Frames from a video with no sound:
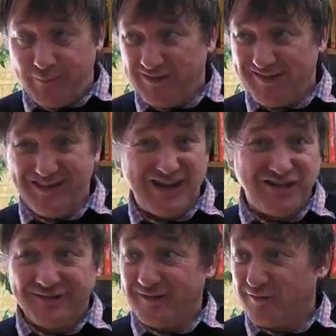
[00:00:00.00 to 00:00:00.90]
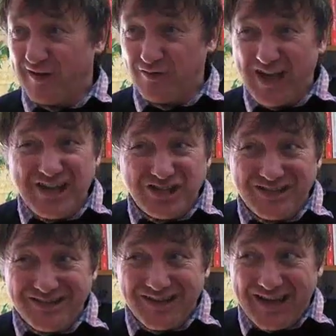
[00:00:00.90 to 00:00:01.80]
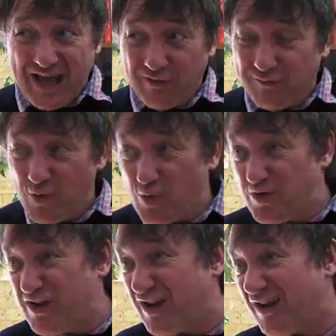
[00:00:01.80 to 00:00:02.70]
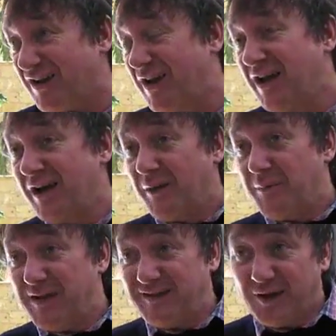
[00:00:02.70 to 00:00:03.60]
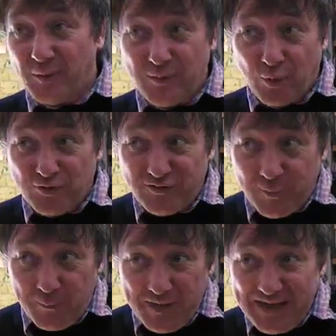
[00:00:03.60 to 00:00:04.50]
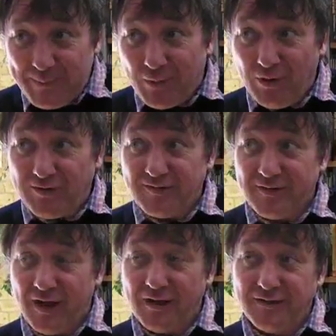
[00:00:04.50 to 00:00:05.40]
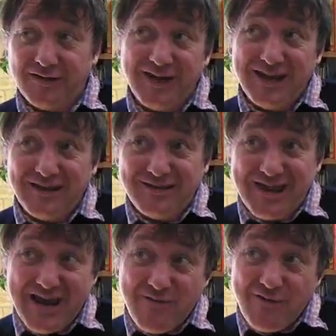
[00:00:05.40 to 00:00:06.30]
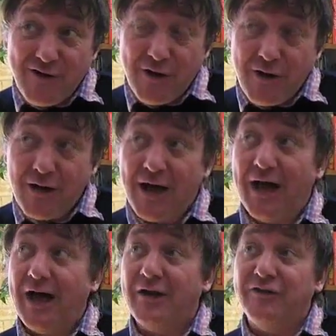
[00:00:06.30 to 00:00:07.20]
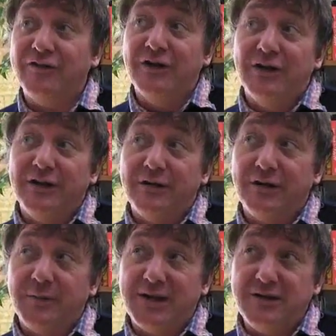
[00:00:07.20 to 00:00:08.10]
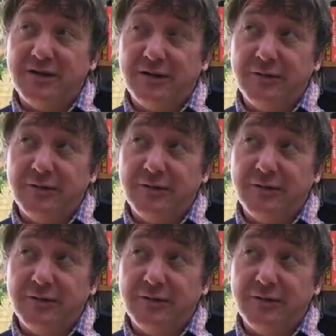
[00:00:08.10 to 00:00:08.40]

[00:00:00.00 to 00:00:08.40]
presentations to foundations in California, meeting up with Water for People and in Denver, and they're going to be in